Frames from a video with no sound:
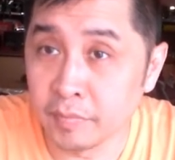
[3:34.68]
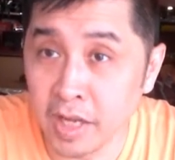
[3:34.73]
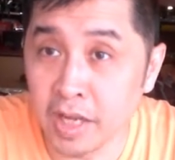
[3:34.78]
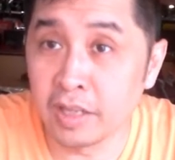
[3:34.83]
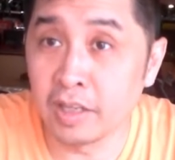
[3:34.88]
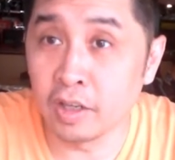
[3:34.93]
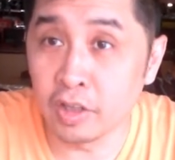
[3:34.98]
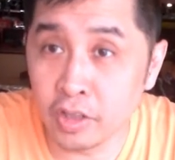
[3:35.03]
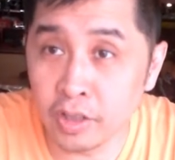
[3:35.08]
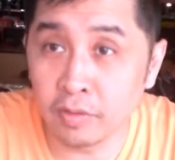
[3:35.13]

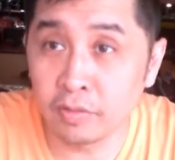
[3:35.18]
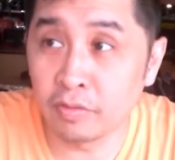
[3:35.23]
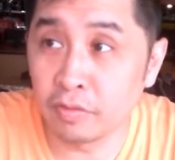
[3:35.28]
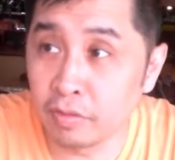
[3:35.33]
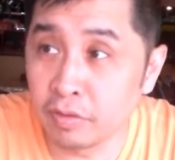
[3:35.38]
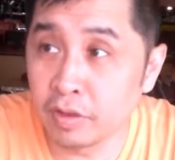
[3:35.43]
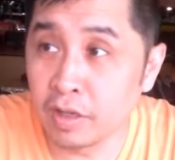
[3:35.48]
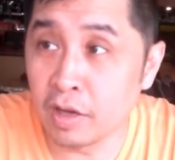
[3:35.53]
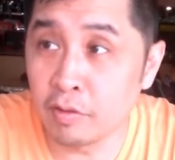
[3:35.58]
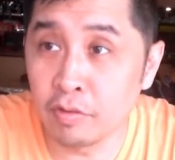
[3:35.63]
Yeah, the
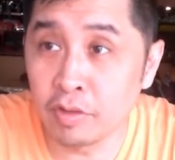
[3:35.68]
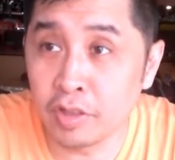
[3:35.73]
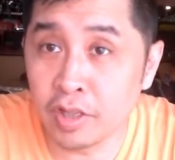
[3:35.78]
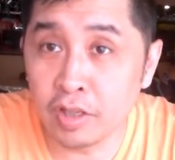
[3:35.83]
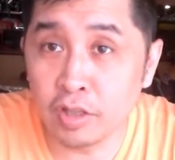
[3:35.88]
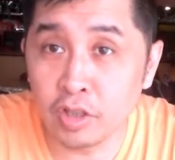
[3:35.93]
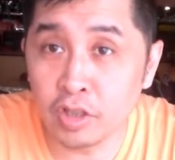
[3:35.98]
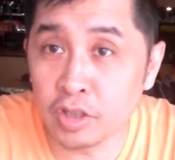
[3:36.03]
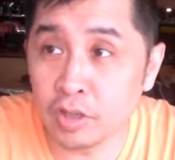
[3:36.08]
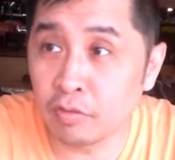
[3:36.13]
shift.
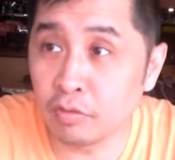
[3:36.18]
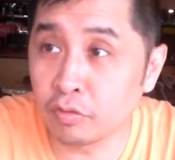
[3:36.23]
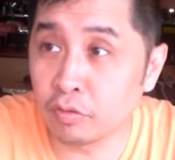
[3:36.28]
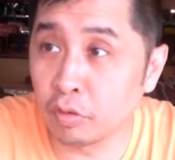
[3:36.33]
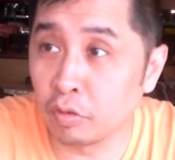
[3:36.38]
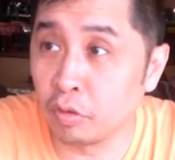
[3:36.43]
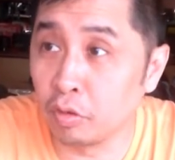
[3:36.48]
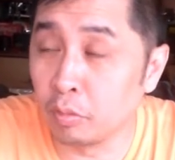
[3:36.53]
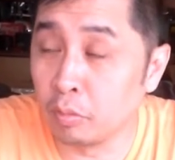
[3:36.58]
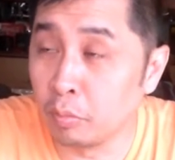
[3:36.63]
Everything shift
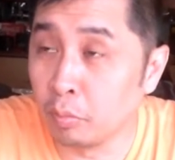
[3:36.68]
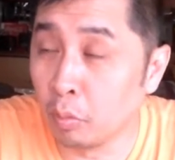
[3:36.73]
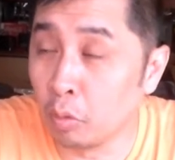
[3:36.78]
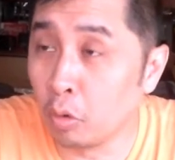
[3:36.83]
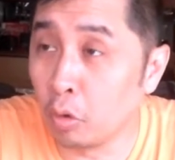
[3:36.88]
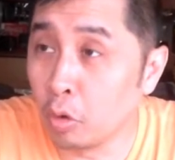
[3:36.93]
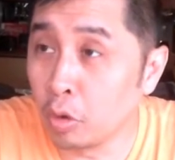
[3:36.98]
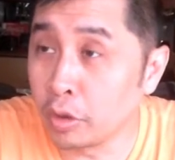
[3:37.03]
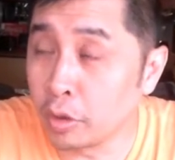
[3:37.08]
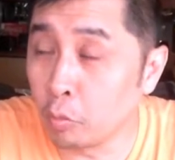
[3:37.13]
to
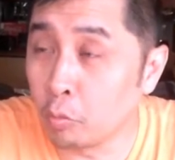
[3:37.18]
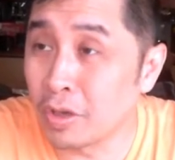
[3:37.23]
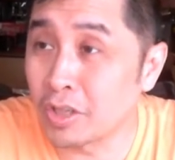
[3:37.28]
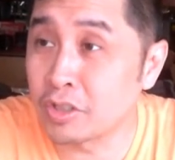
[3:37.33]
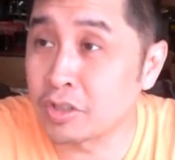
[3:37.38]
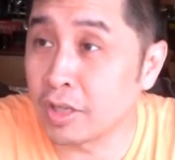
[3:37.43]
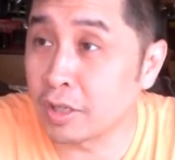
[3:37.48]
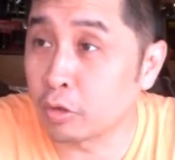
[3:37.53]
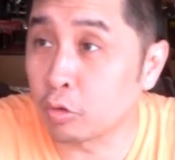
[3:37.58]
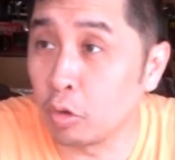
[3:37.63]

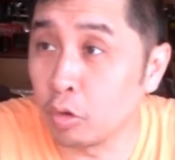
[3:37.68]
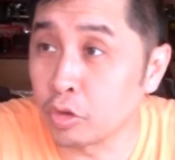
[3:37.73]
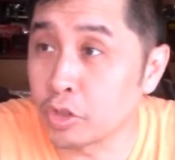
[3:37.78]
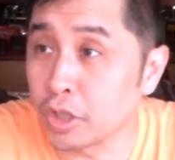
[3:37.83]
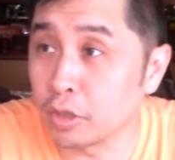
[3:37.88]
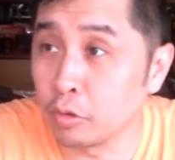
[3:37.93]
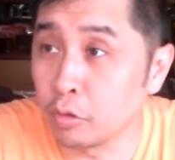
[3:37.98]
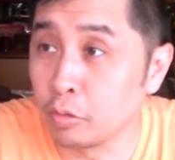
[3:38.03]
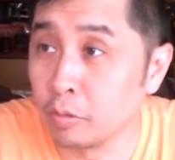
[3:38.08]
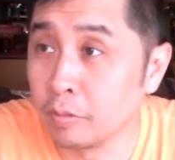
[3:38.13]
Western
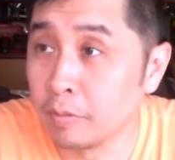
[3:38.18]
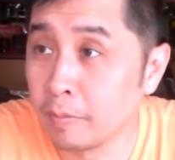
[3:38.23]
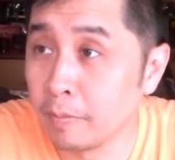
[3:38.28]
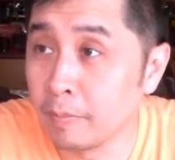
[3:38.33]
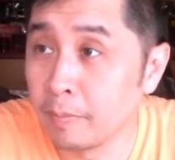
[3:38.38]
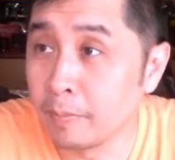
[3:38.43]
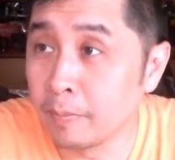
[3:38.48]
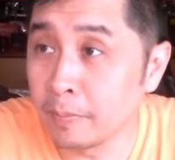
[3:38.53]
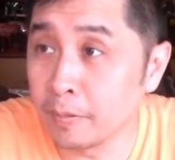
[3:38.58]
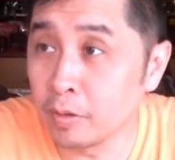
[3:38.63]
culture.
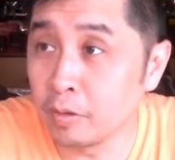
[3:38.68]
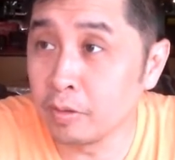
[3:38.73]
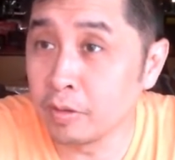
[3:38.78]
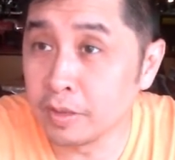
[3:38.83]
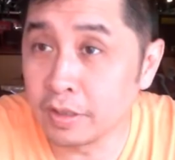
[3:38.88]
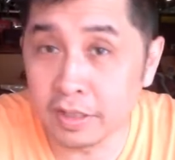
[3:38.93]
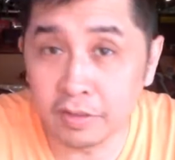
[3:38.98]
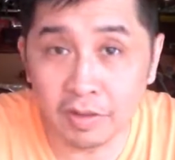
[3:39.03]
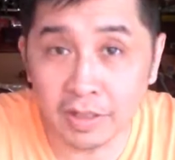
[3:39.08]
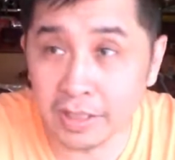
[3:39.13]

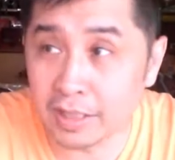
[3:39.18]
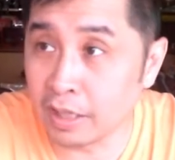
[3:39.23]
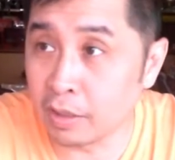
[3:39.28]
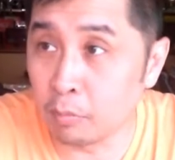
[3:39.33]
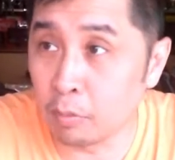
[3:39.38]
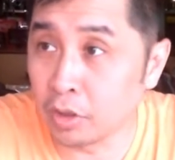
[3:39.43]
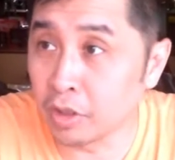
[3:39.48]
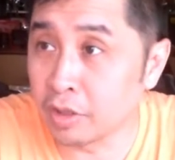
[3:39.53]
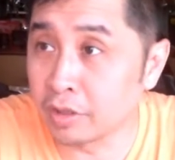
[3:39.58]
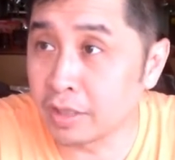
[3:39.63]
Even in
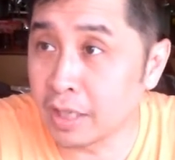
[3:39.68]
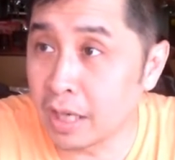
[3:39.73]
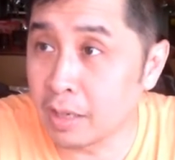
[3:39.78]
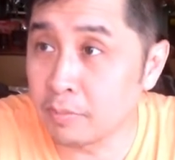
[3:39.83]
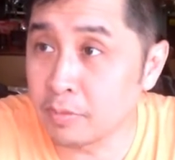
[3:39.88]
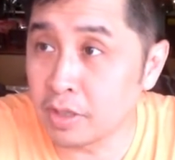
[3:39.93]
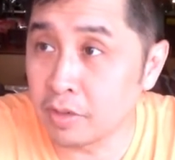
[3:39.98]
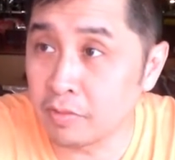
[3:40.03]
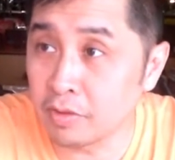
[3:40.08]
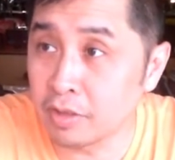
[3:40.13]
the modern
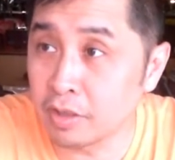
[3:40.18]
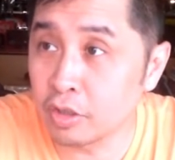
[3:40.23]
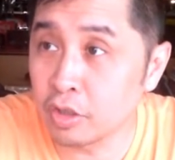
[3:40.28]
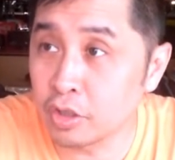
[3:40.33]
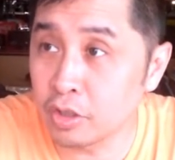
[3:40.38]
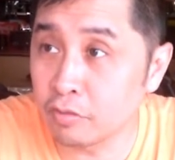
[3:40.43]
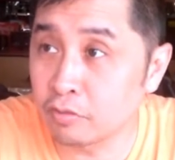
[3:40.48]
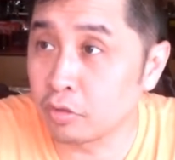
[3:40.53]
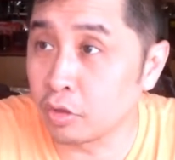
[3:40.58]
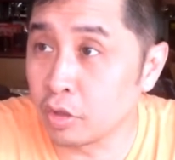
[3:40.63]
times, everything
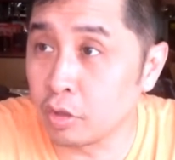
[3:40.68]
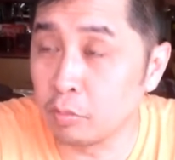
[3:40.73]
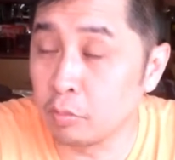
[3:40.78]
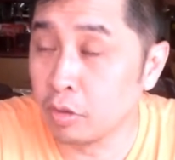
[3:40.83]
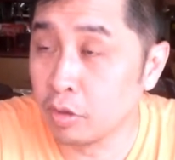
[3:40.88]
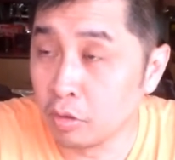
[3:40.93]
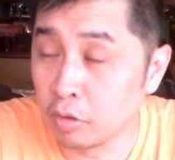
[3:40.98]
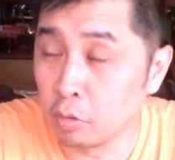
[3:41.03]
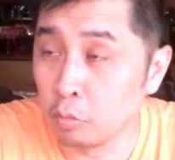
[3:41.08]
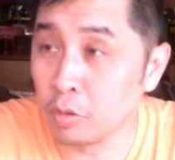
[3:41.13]
shift to the
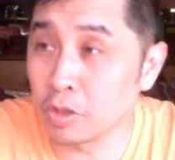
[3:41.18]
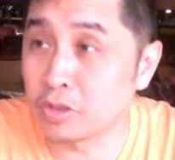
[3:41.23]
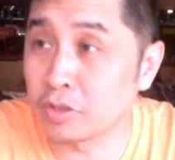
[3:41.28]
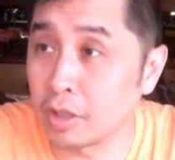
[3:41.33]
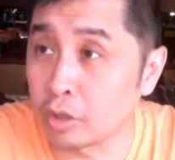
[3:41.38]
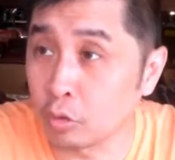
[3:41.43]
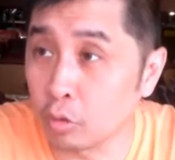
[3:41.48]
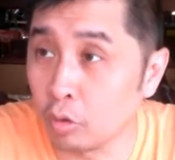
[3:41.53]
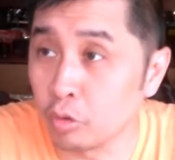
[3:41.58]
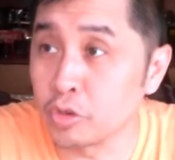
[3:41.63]

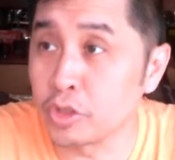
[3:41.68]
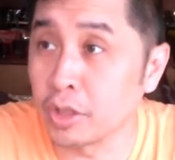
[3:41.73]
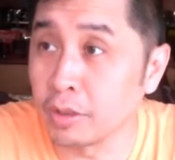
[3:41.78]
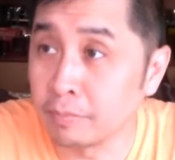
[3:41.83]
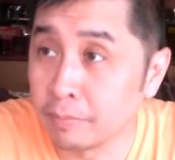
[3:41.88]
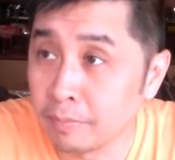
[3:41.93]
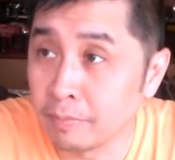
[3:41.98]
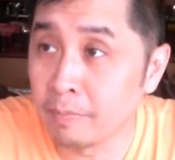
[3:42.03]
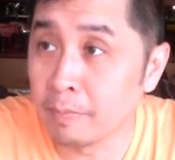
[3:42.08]
Western culture.